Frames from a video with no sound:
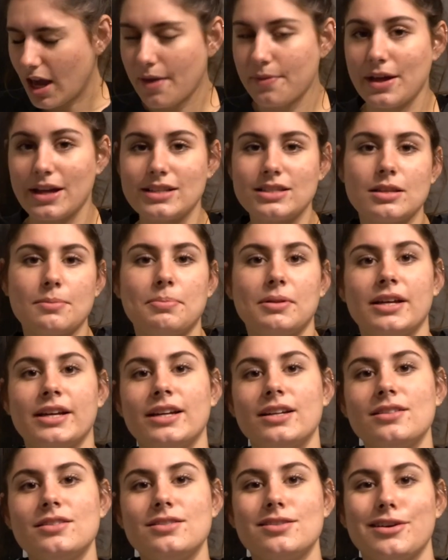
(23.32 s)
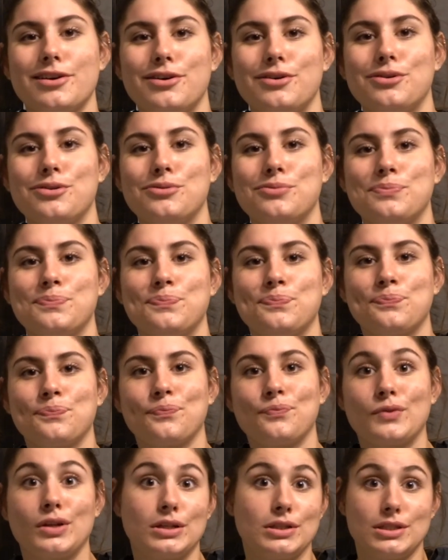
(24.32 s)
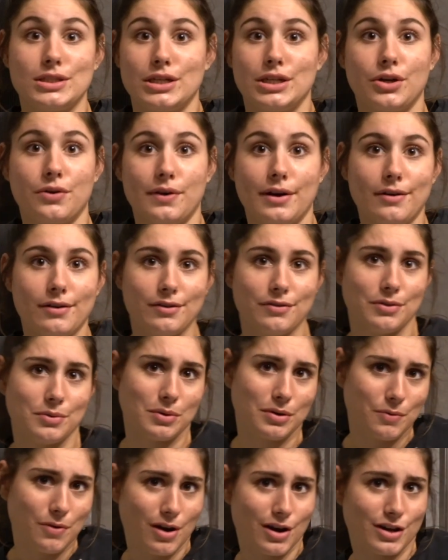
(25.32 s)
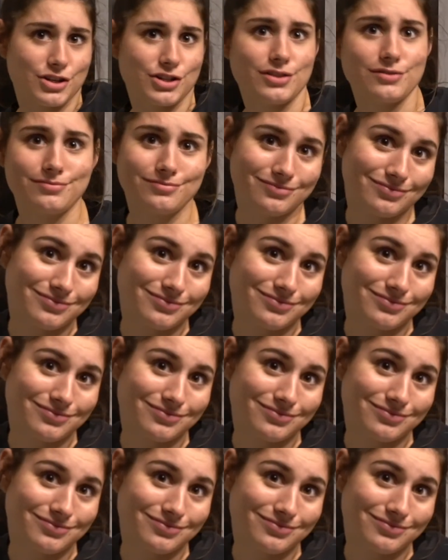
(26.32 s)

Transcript: Yeah, that's the plan. So stick around if you wanna watch.